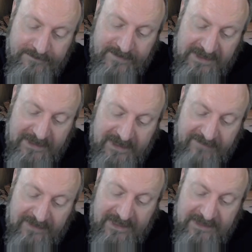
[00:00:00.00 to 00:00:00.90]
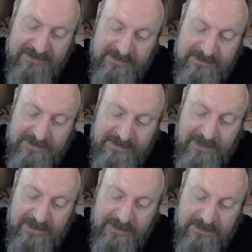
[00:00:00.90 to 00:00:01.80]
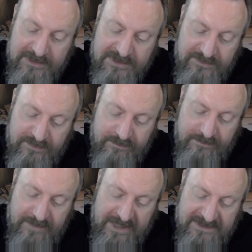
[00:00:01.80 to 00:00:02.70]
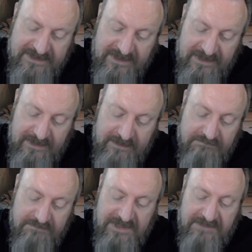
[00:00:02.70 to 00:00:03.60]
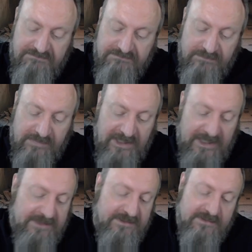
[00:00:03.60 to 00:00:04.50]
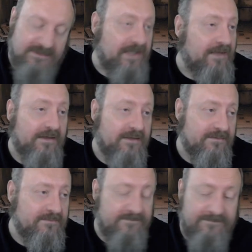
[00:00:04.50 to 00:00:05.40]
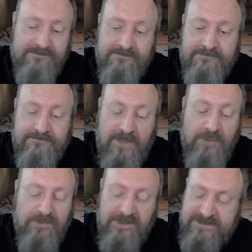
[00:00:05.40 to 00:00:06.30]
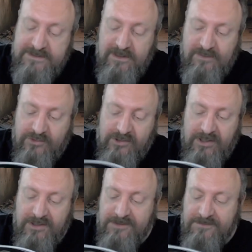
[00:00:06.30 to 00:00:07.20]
They can have a light anti-tank gun, so basically a light tank. Only it's an armor car.